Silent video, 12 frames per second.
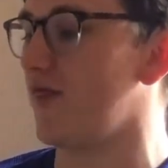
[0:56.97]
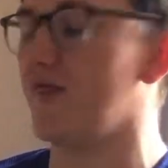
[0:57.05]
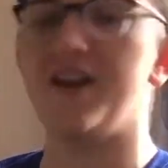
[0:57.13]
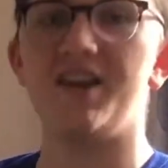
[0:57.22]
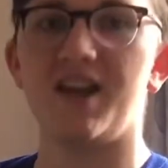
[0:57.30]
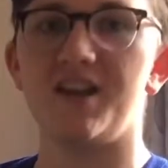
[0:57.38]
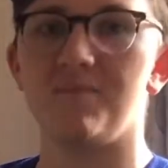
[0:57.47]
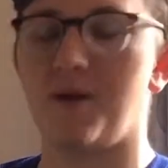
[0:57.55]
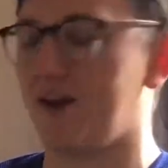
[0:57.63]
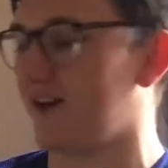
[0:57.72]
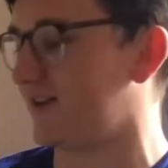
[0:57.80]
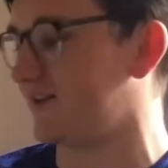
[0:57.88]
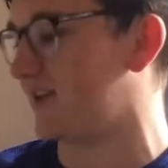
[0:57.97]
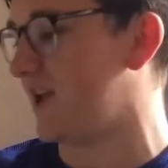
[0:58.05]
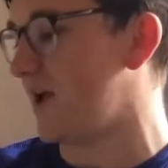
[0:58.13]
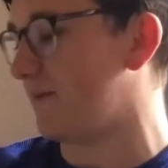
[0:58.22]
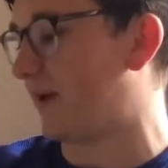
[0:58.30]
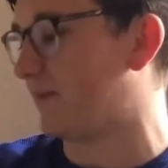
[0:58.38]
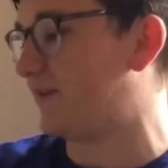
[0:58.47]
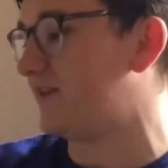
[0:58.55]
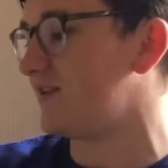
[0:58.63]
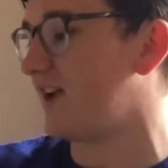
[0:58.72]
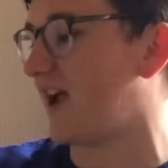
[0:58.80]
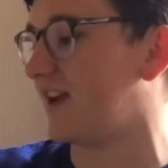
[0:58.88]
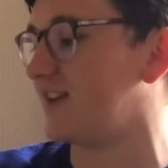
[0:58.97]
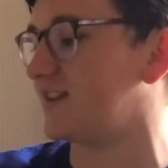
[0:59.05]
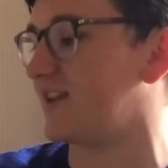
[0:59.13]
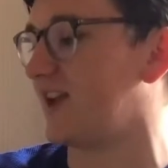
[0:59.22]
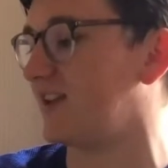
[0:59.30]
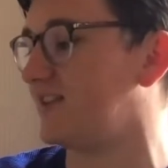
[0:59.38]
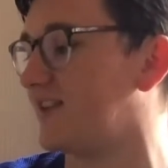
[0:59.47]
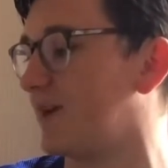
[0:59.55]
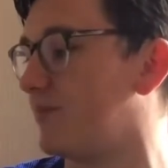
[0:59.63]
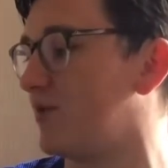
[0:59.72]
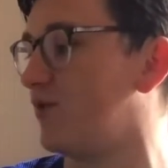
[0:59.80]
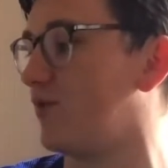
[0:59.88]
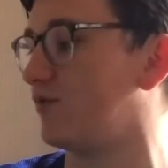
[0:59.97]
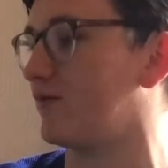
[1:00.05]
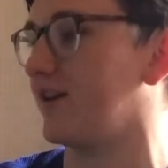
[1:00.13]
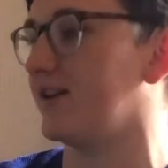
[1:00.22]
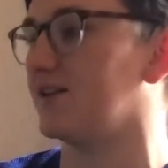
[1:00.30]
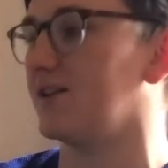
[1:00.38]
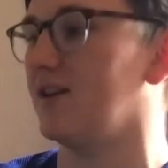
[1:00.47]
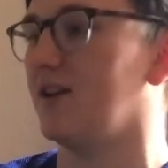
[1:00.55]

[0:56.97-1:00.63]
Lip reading: The Night Pirates by Peter Harris and Deborah Allwright.